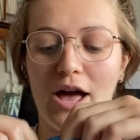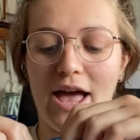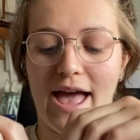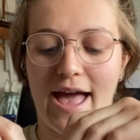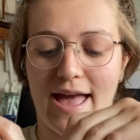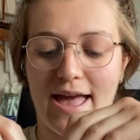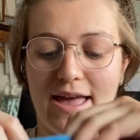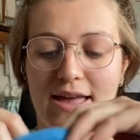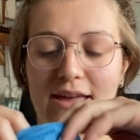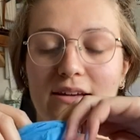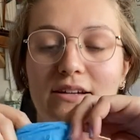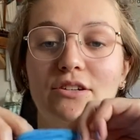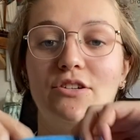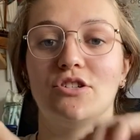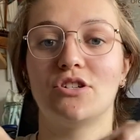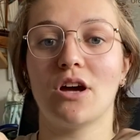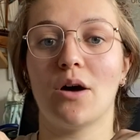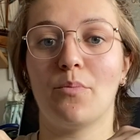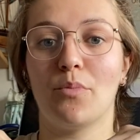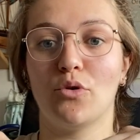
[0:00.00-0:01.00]
a
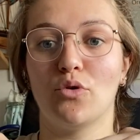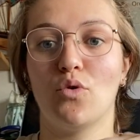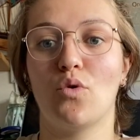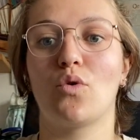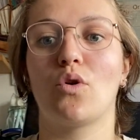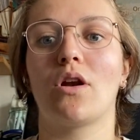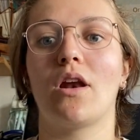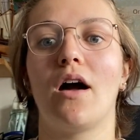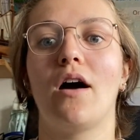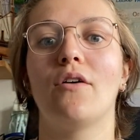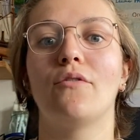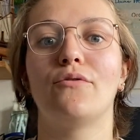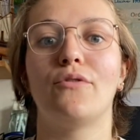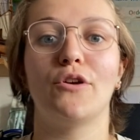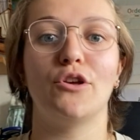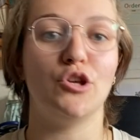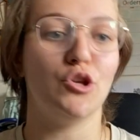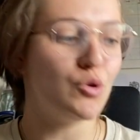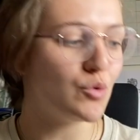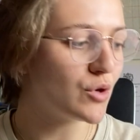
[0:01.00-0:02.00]
double glove,
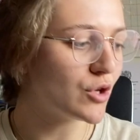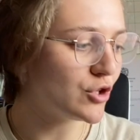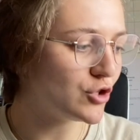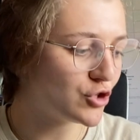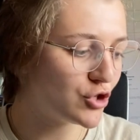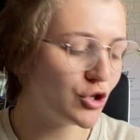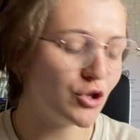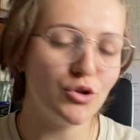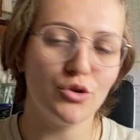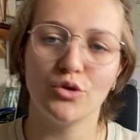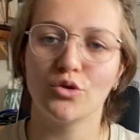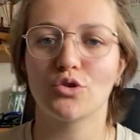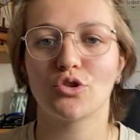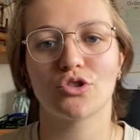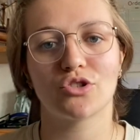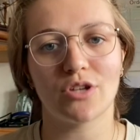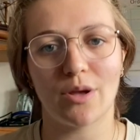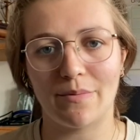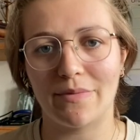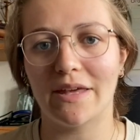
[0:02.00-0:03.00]
you can choose
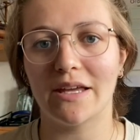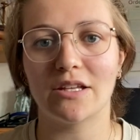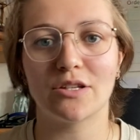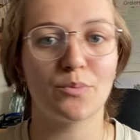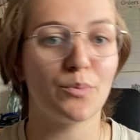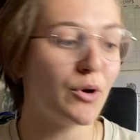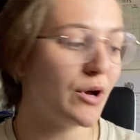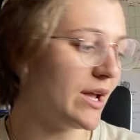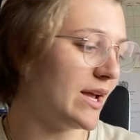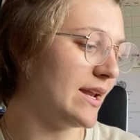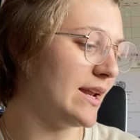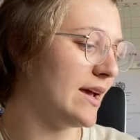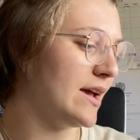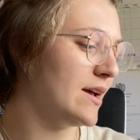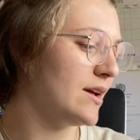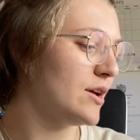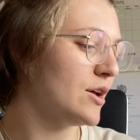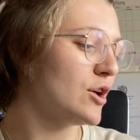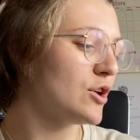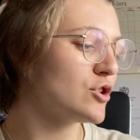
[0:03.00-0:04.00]
something to put in it.
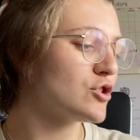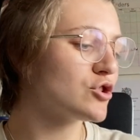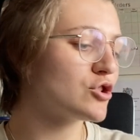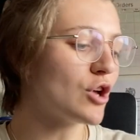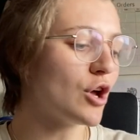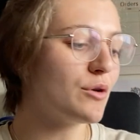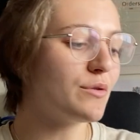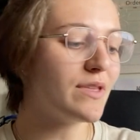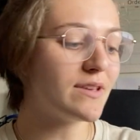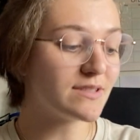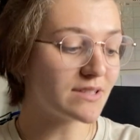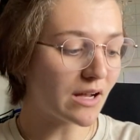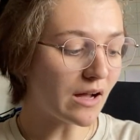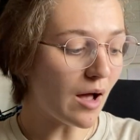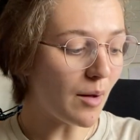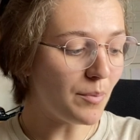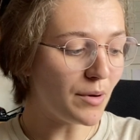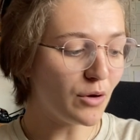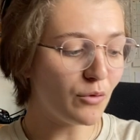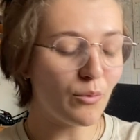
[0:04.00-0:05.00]
So there's a
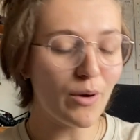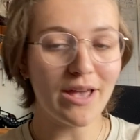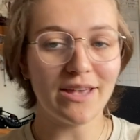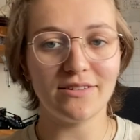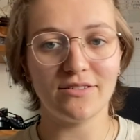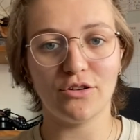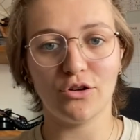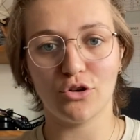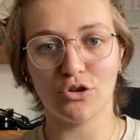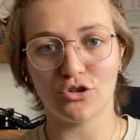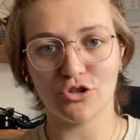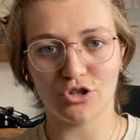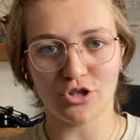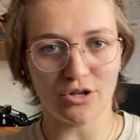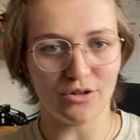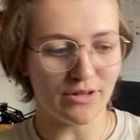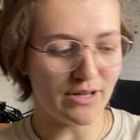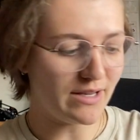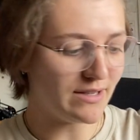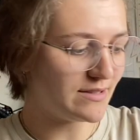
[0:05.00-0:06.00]
couple of ways you can do
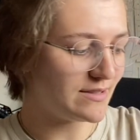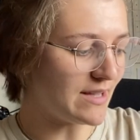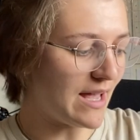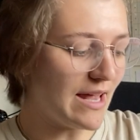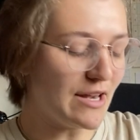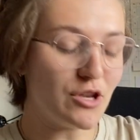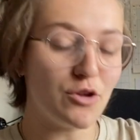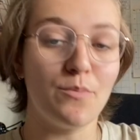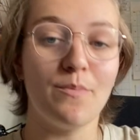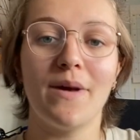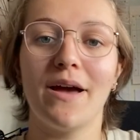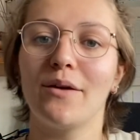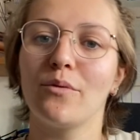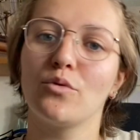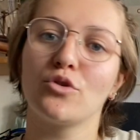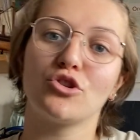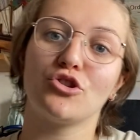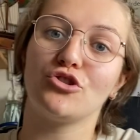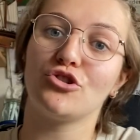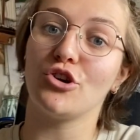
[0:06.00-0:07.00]
this, and you may
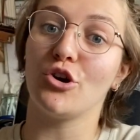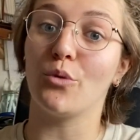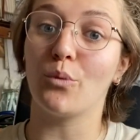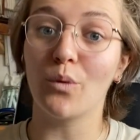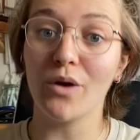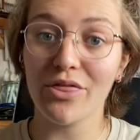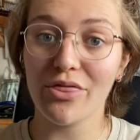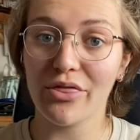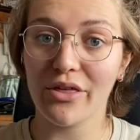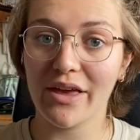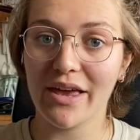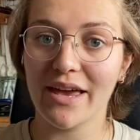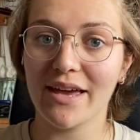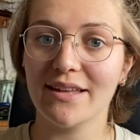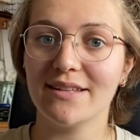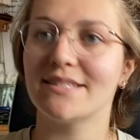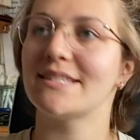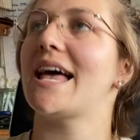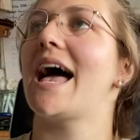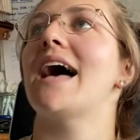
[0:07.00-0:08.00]
want to do it with the
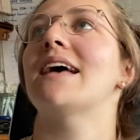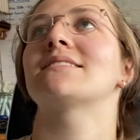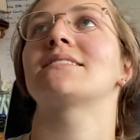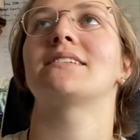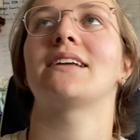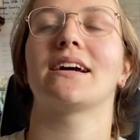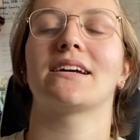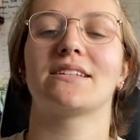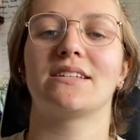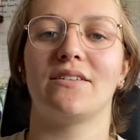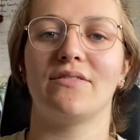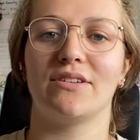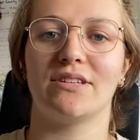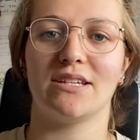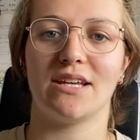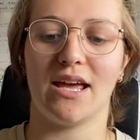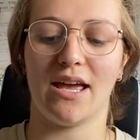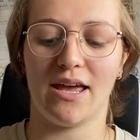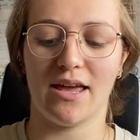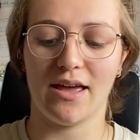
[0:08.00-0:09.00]
kids as an
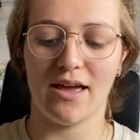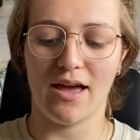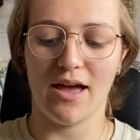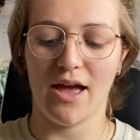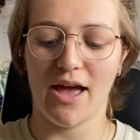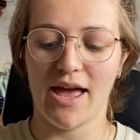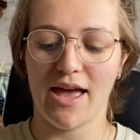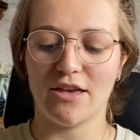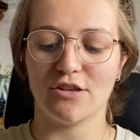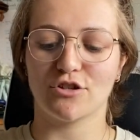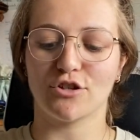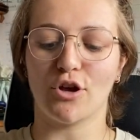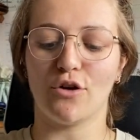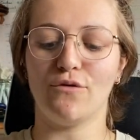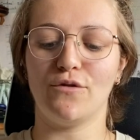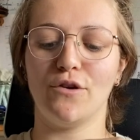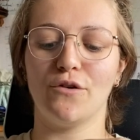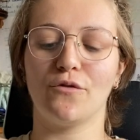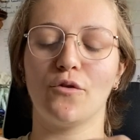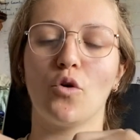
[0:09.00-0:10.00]
activity. So if
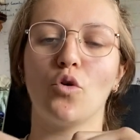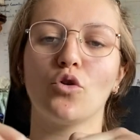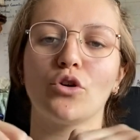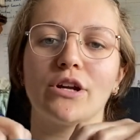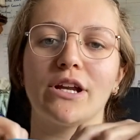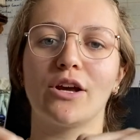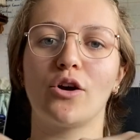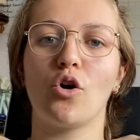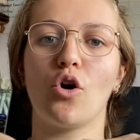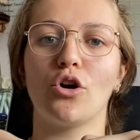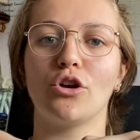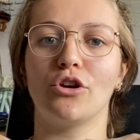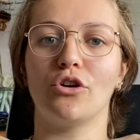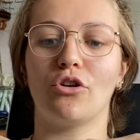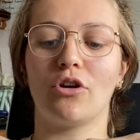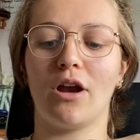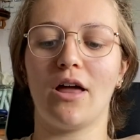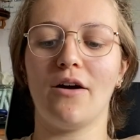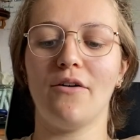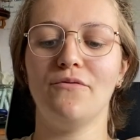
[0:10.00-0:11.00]
you've already got your
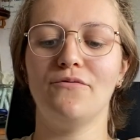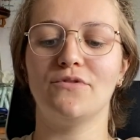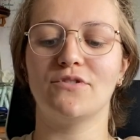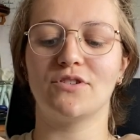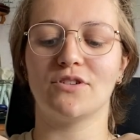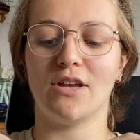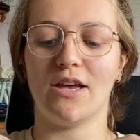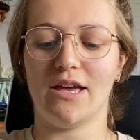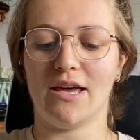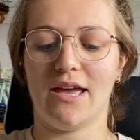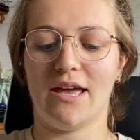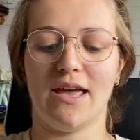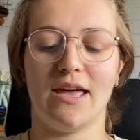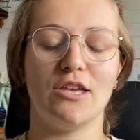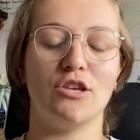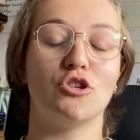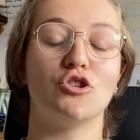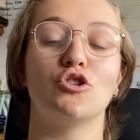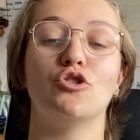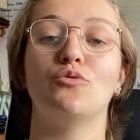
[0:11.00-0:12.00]
gloves,
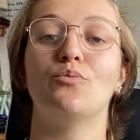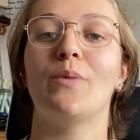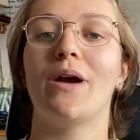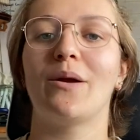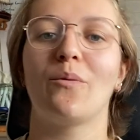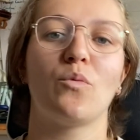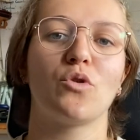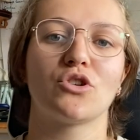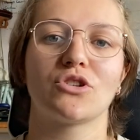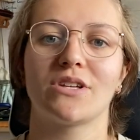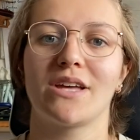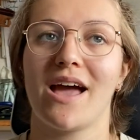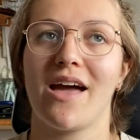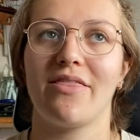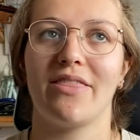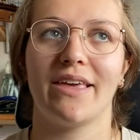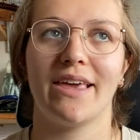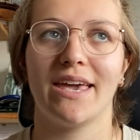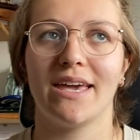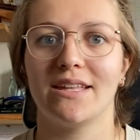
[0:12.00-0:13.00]
you may want to get
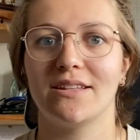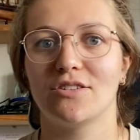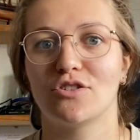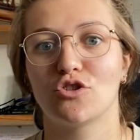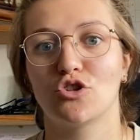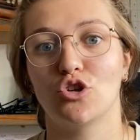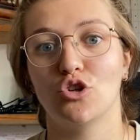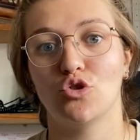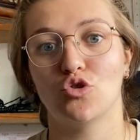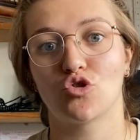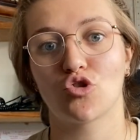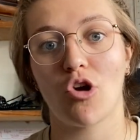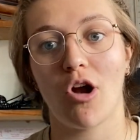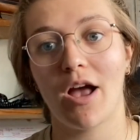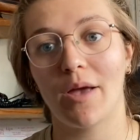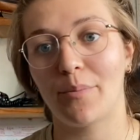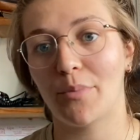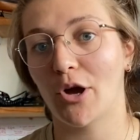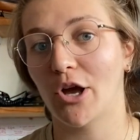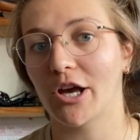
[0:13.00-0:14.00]
the kids to try
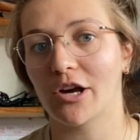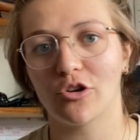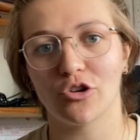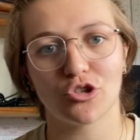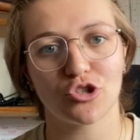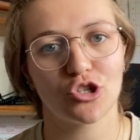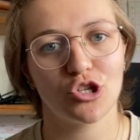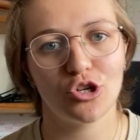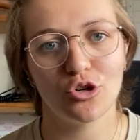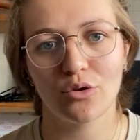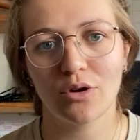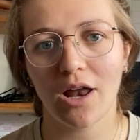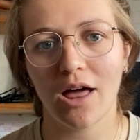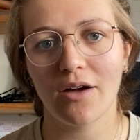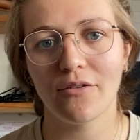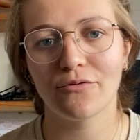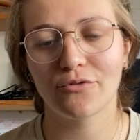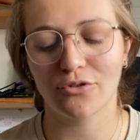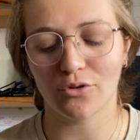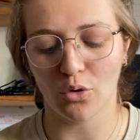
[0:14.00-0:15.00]
putting on 2
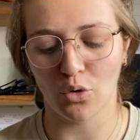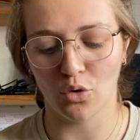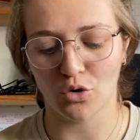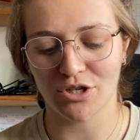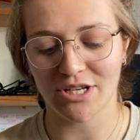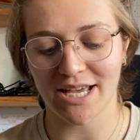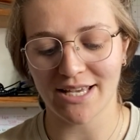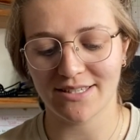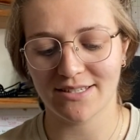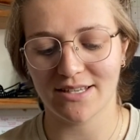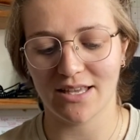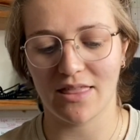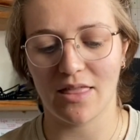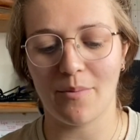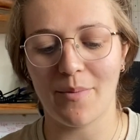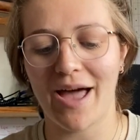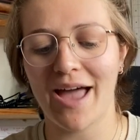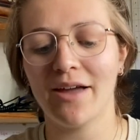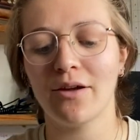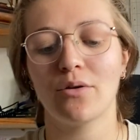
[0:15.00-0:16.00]
gloves or testing them
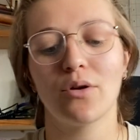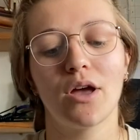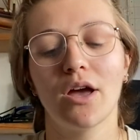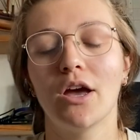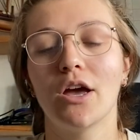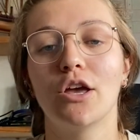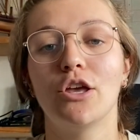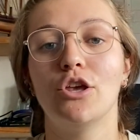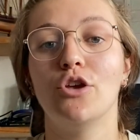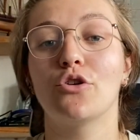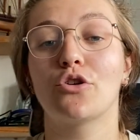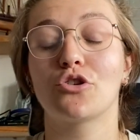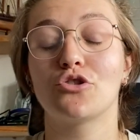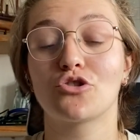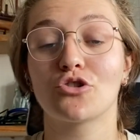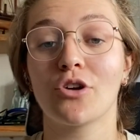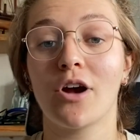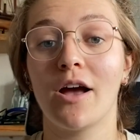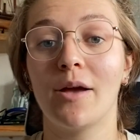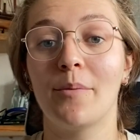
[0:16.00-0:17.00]
out. You can
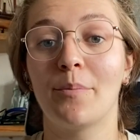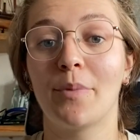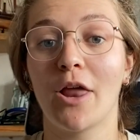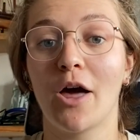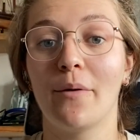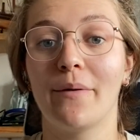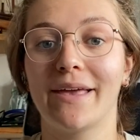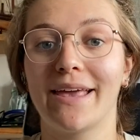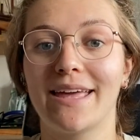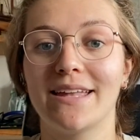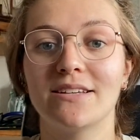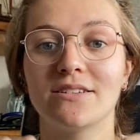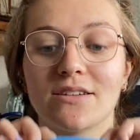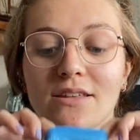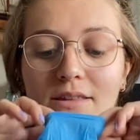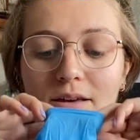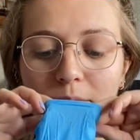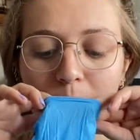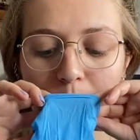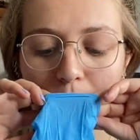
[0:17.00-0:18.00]
try blowing into
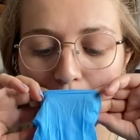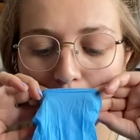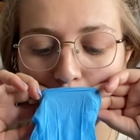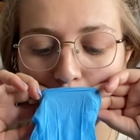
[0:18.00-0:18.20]
them